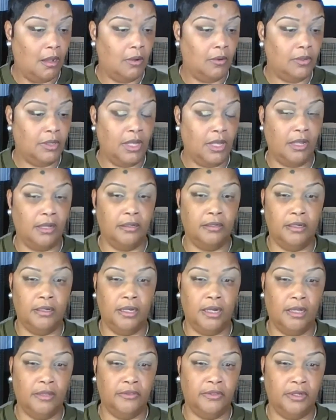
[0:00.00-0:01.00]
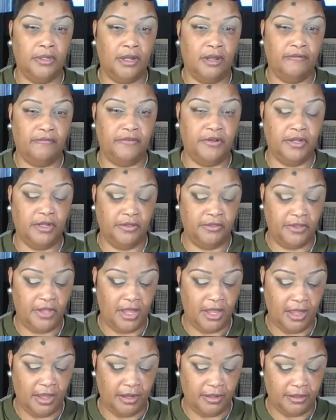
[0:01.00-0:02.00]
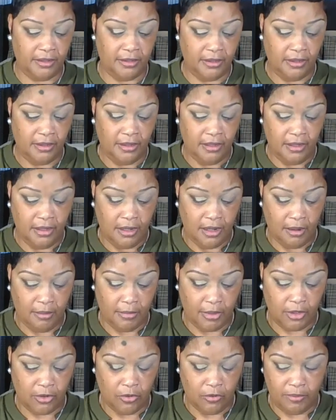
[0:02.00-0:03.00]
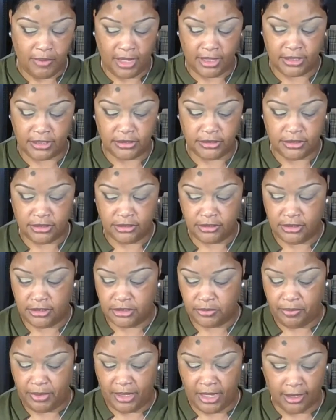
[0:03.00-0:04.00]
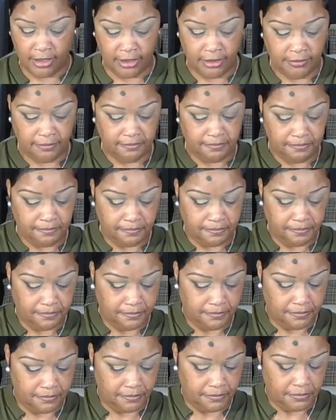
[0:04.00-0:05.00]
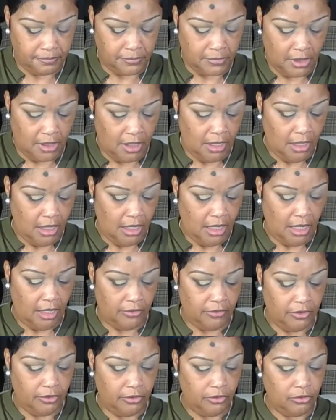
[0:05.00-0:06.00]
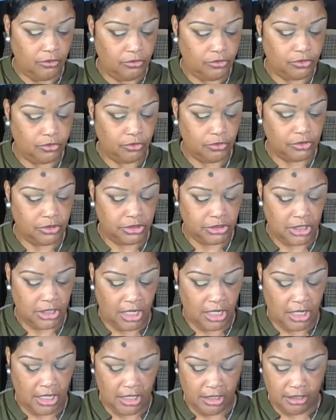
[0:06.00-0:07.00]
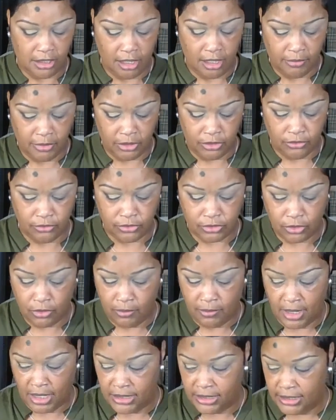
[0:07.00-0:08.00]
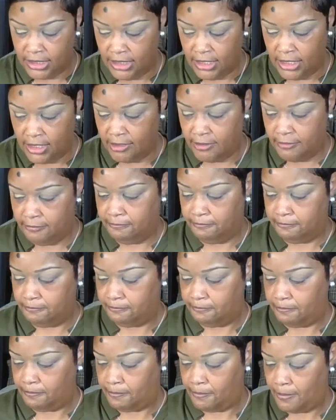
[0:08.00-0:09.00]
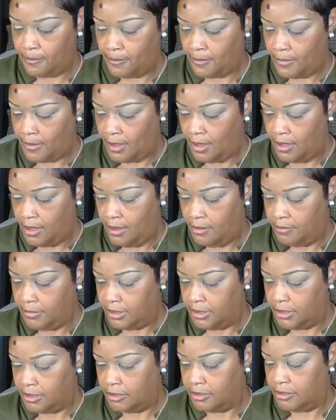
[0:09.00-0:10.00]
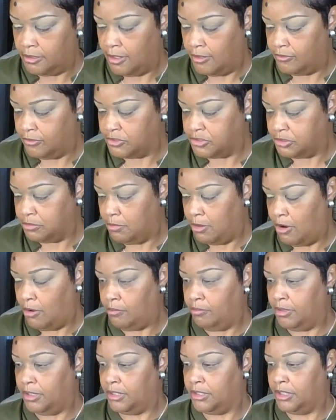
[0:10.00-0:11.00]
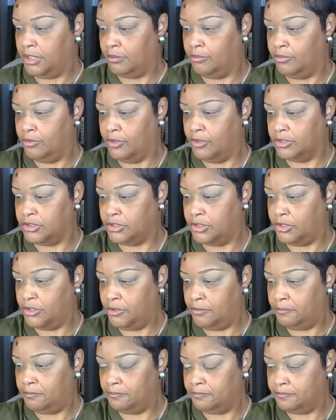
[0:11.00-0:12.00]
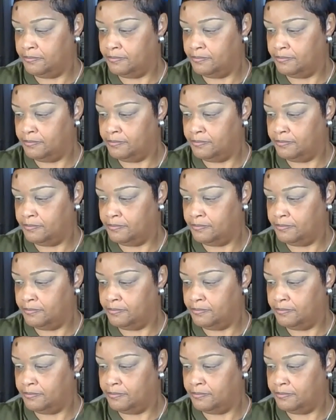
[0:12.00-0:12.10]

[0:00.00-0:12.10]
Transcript: Okay, now that I've done that, I'm going to go back into this palette, and the neutral shade I'm going to use on my lid, get another small blending brush here,